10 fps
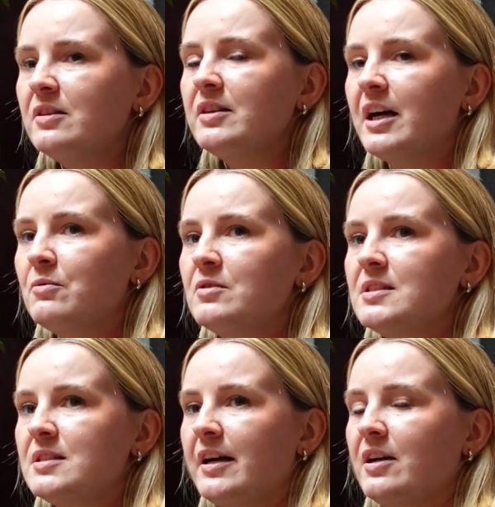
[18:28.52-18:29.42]
There
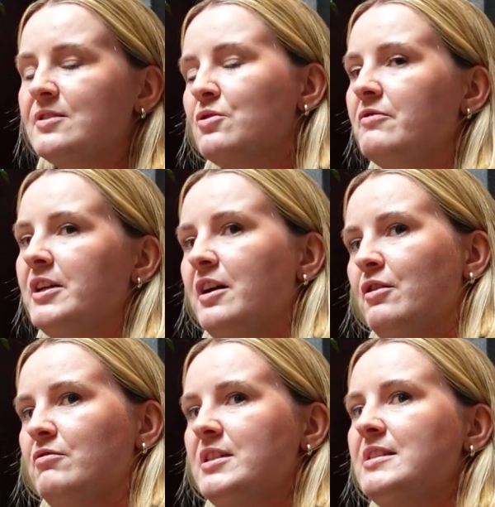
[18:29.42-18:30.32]
was, like, I saw a
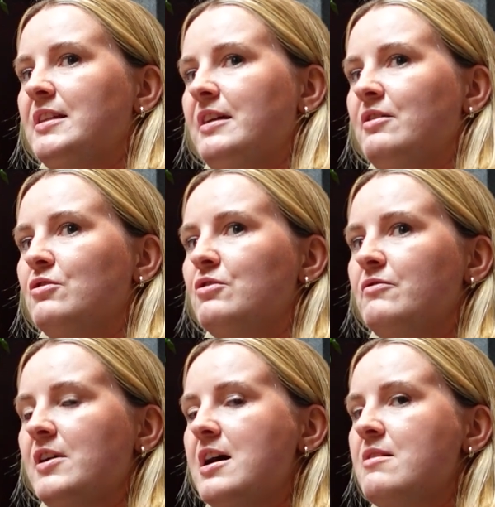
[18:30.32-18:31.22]
video recently
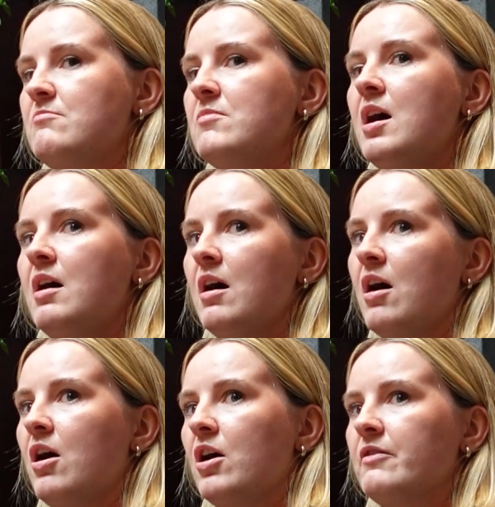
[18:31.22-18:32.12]
of
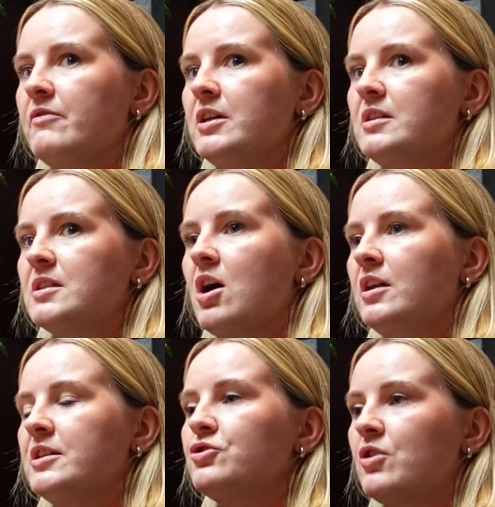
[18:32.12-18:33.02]
Harvard
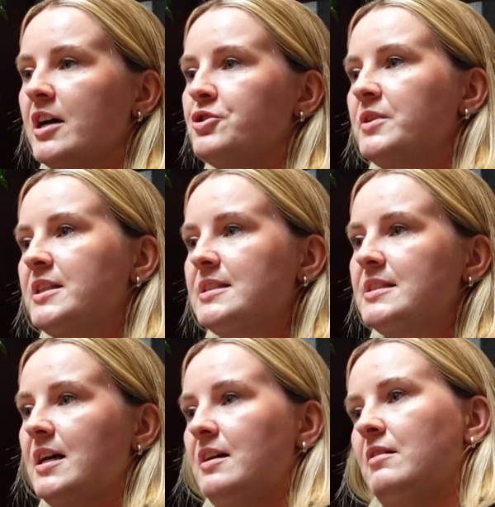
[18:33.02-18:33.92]
college graduates,
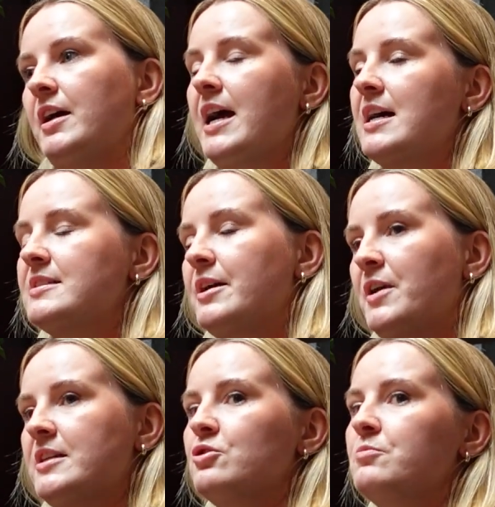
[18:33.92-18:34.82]
and, like, as they
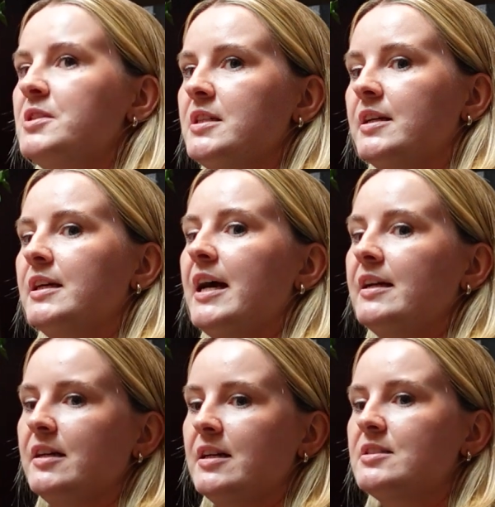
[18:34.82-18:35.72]
went up to
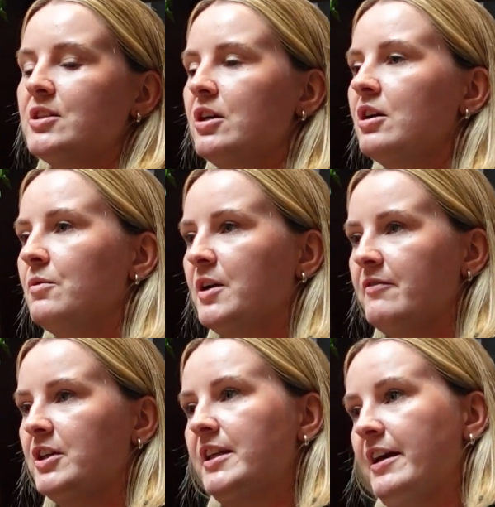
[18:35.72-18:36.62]
collect their cert or
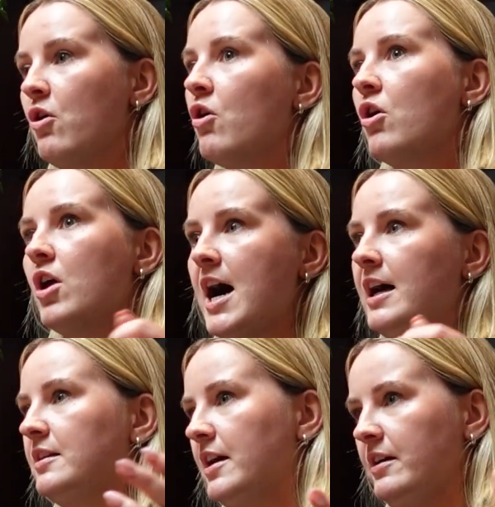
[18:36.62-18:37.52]
whatever, they all
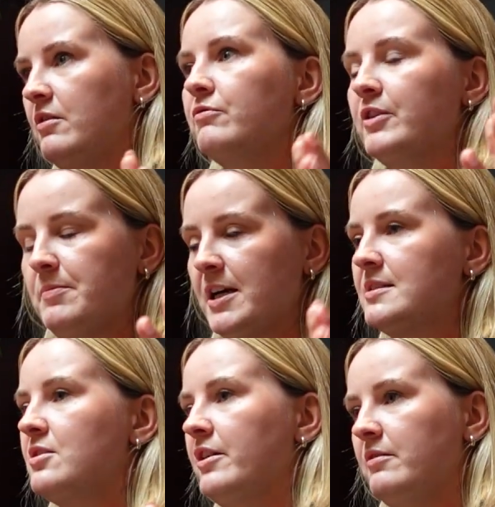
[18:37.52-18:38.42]
had, like, Free
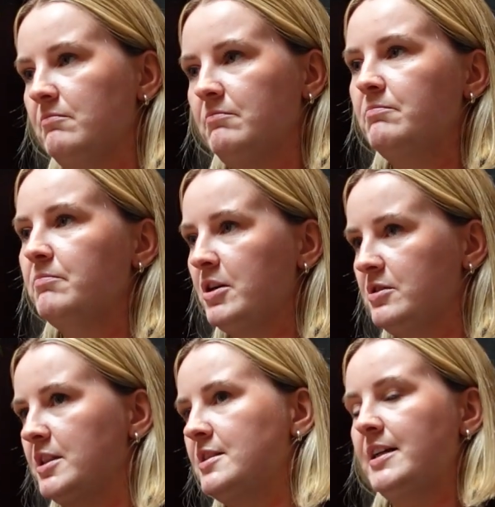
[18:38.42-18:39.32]
Palestine
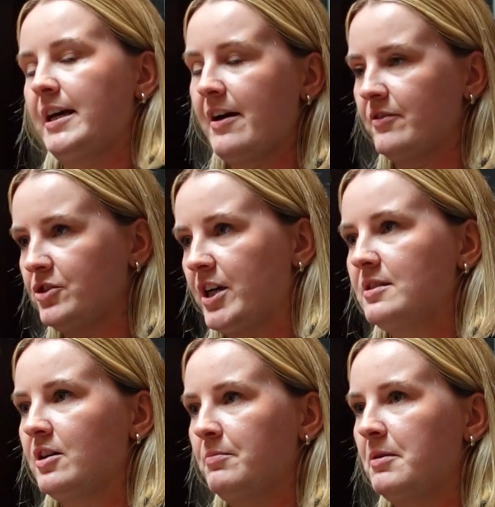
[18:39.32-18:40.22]
posters, like, end the
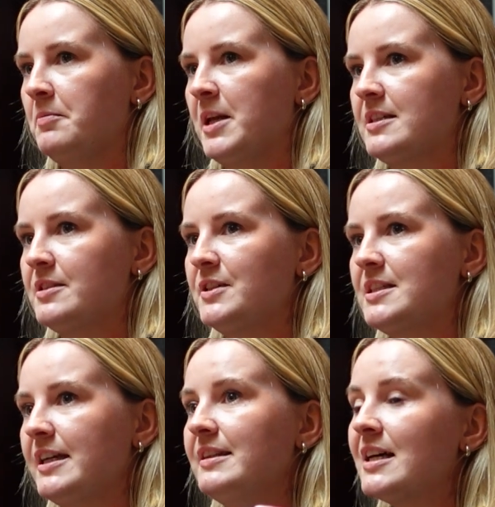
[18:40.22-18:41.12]
genocide, blah blah blah. So it's
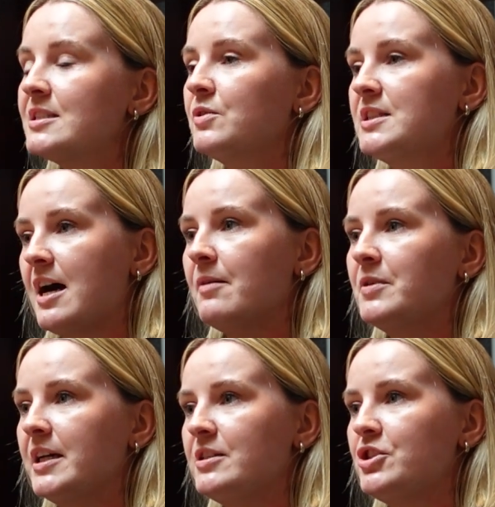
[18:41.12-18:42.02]
like, that's what's
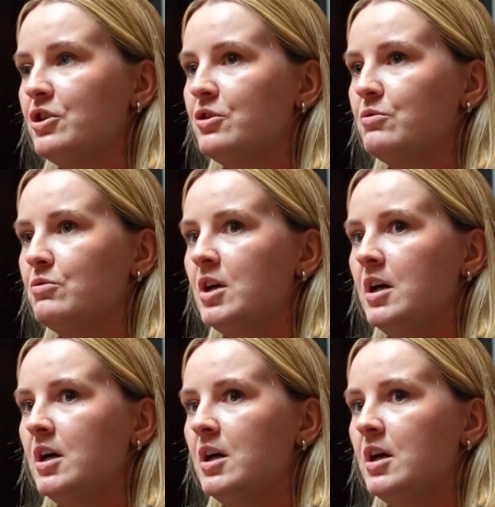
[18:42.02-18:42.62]
happening to